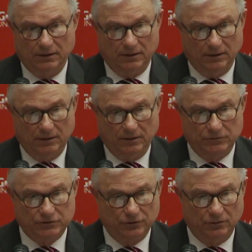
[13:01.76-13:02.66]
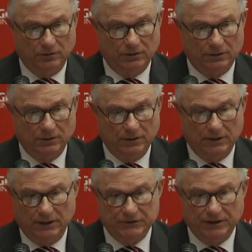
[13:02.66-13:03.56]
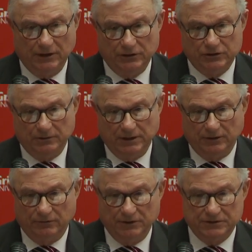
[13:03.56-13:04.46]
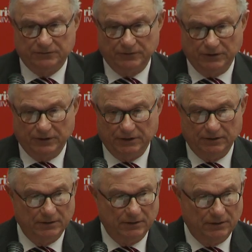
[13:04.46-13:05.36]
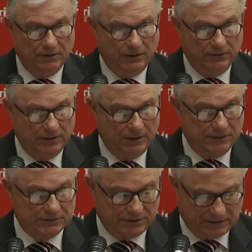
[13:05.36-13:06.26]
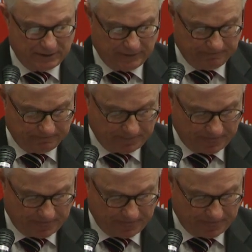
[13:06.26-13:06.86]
am sure is going to increase further in the years to come.